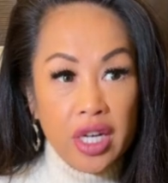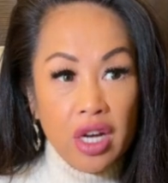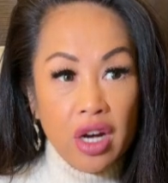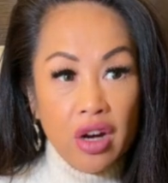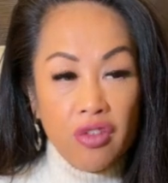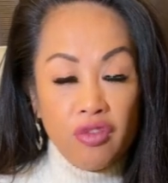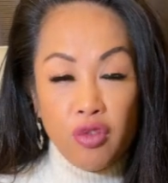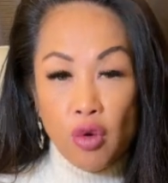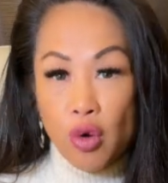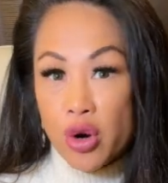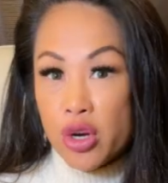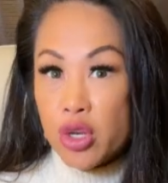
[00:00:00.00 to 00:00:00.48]

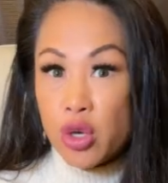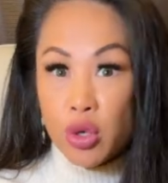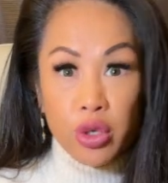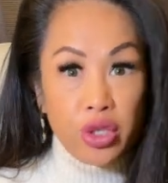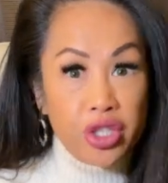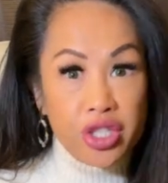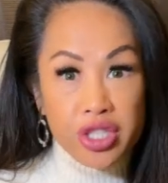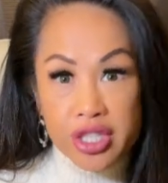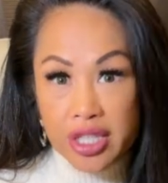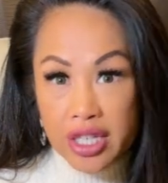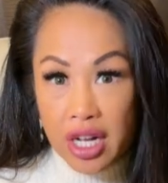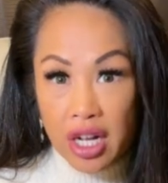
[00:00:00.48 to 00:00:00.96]
for
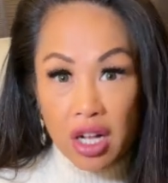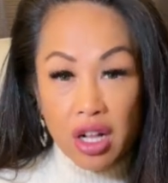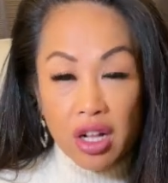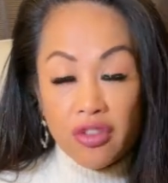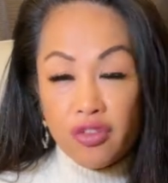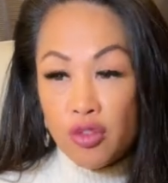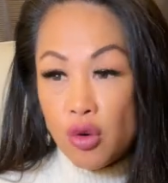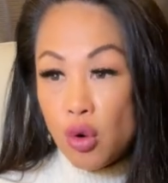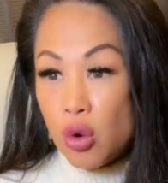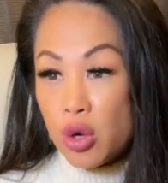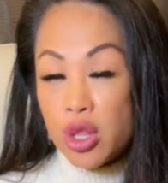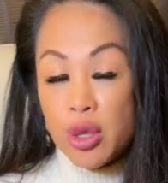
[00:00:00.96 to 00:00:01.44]

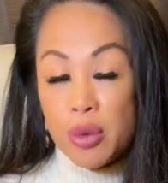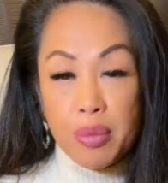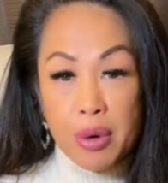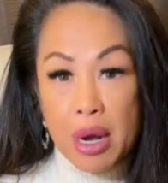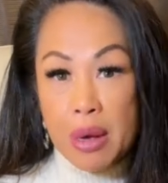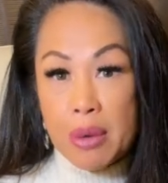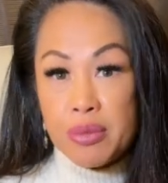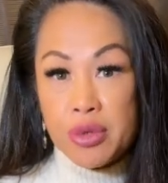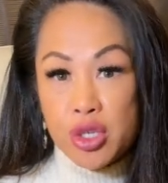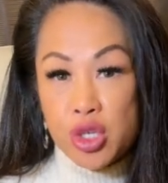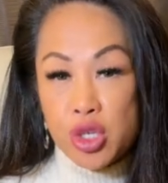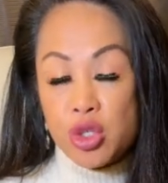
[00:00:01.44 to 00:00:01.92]
yourself or the
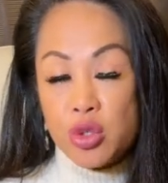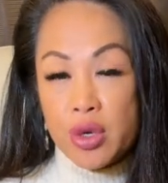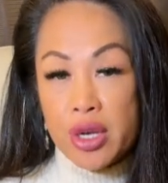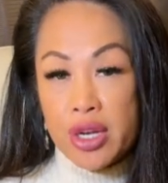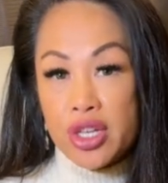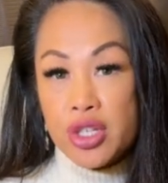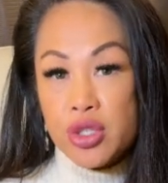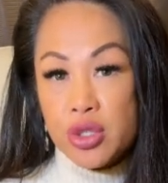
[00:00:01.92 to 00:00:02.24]
problems that you're trying to